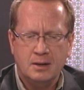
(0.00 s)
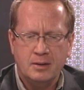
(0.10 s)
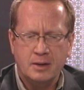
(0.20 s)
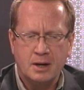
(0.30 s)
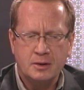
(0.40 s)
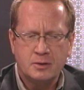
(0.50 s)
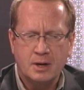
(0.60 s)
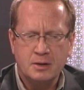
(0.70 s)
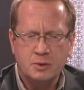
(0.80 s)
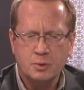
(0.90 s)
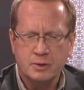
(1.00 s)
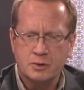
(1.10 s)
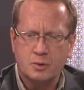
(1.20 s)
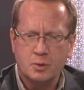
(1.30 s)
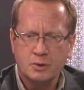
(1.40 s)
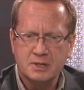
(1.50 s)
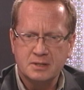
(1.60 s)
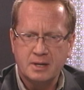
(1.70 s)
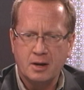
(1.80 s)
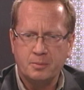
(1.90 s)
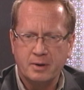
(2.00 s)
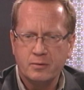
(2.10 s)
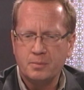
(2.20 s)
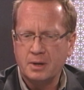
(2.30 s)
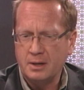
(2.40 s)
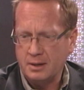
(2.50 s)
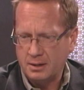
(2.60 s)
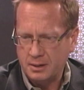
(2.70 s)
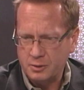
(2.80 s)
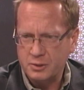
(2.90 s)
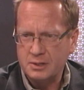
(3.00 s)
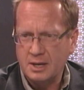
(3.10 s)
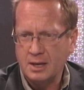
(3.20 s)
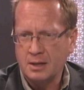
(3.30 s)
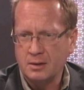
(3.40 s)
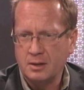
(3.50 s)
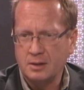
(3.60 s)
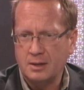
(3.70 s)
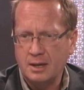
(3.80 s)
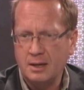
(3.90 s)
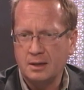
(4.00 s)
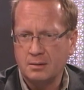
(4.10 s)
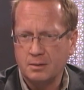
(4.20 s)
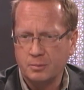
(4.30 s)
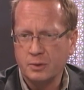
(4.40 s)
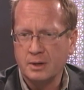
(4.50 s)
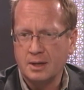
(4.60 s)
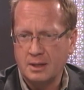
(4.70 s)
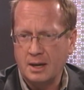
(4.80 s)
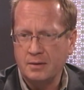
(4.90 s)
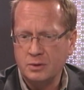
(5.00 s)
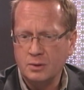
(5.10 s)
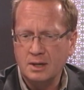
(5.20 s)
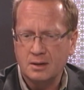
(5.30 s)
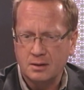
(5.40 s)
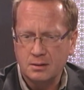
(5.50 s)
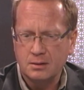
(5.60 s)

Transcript: that I try to do in this course is to help everybody understand that they have unique